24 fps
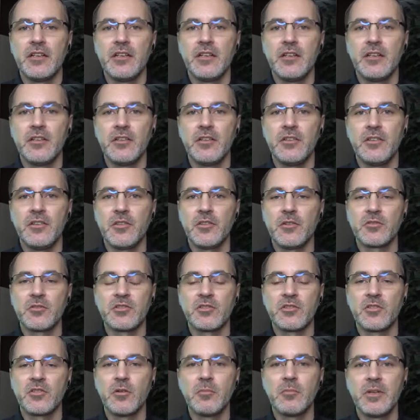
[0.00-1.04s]
there's
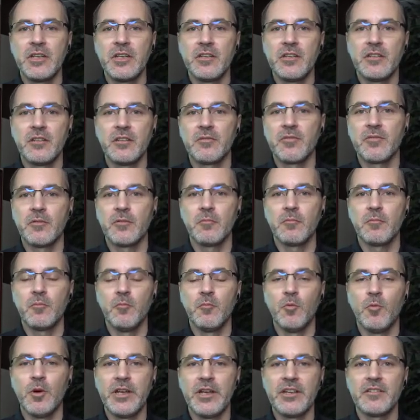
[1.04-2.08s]
so many different
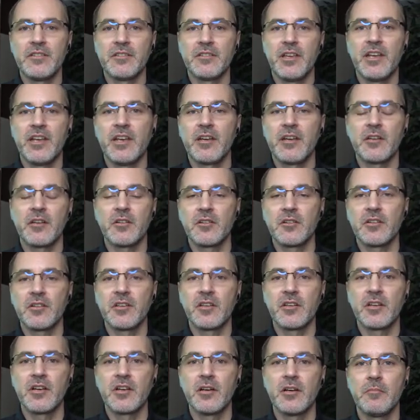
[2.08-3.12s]
ways a hacker
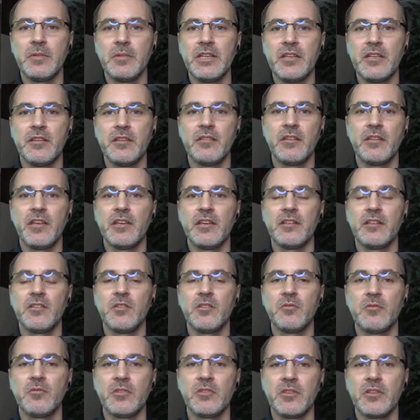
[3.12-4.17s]
can come in that
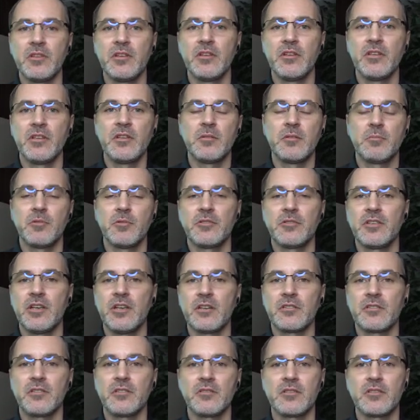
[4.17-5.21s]
you really need to
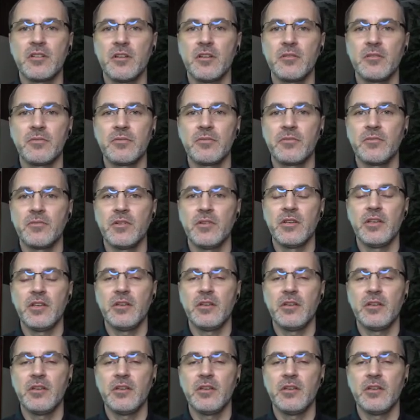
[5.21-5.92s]
protect yourself